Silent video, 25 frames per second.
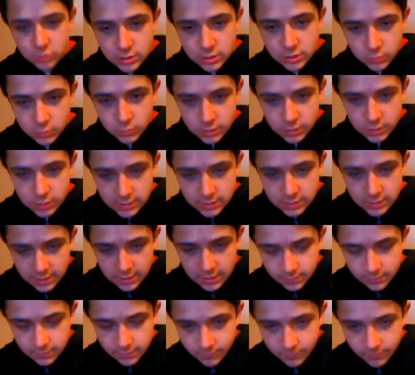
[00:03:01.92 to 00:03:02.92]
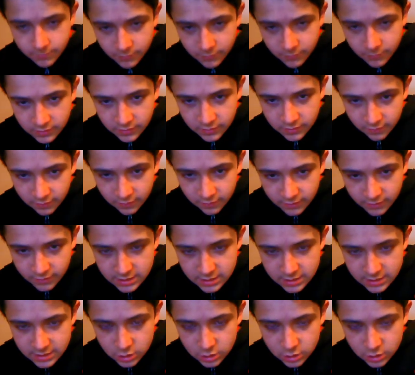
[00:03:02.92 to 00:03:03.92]
was the
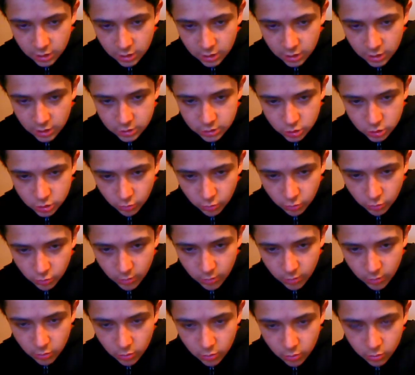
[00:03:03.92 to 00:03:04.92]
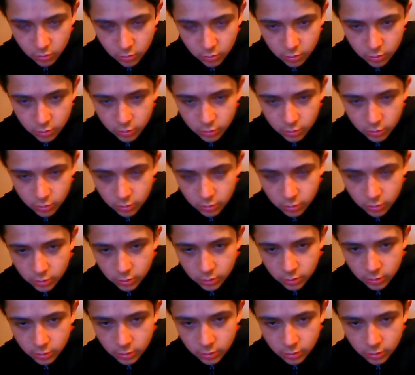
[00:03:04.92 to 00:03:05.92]
Vintage Collection Darth Maul,
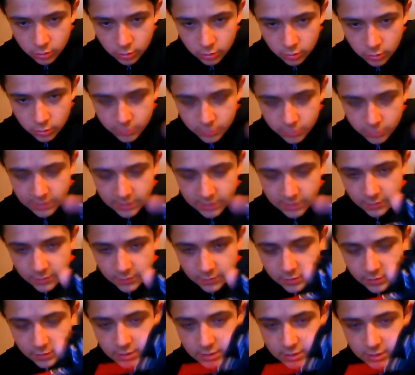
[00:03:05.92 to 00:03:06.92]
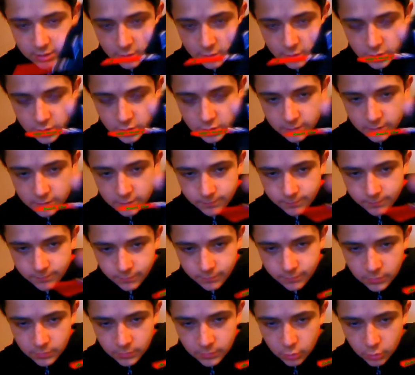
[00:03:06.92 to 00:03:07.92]
which I have right here. So I tried to
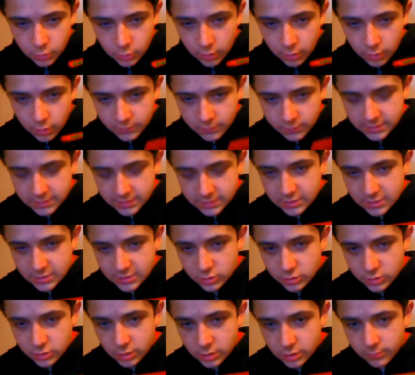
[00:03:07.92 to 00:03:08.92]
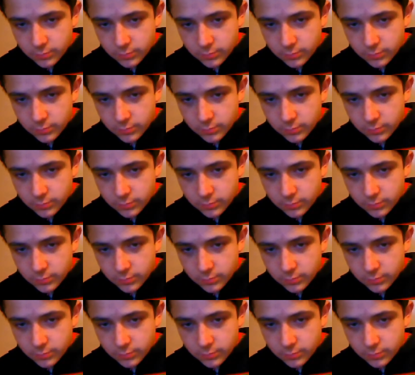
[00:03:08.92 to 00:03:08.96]
put all of his accessories on him.